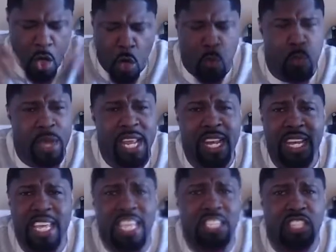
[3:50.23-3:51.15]
We
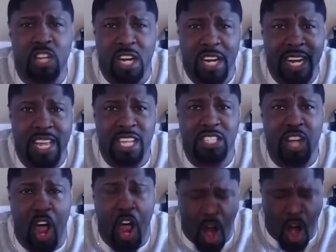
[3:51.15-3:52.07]
need to lend
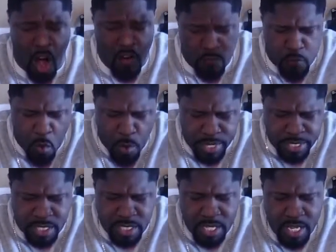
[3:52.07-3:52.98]
our
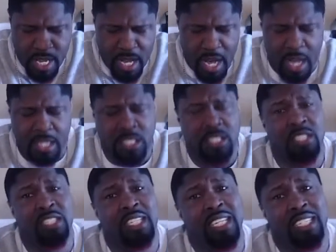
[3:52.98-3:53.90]
voice
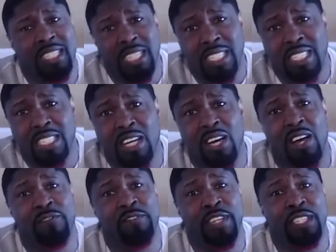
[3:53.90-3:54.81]
to the attention
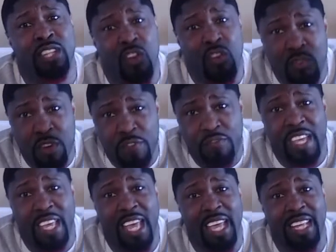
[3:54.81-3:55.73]
of this
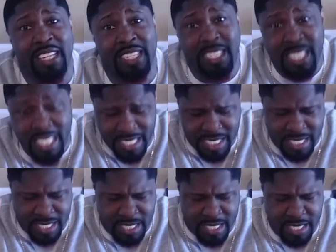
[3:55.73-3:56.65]
horrific
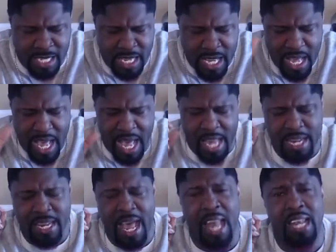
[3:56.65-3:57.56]
indecency
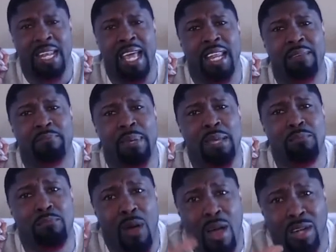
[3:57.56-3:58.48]
and not let it be
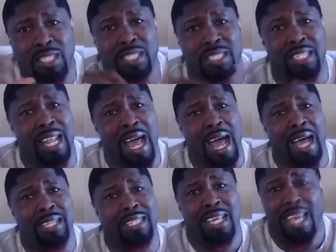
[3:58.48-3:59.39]

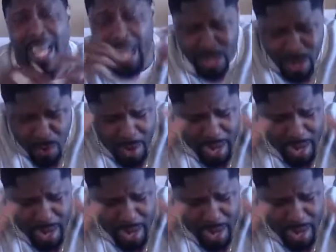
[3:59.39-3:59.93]
marginalized and go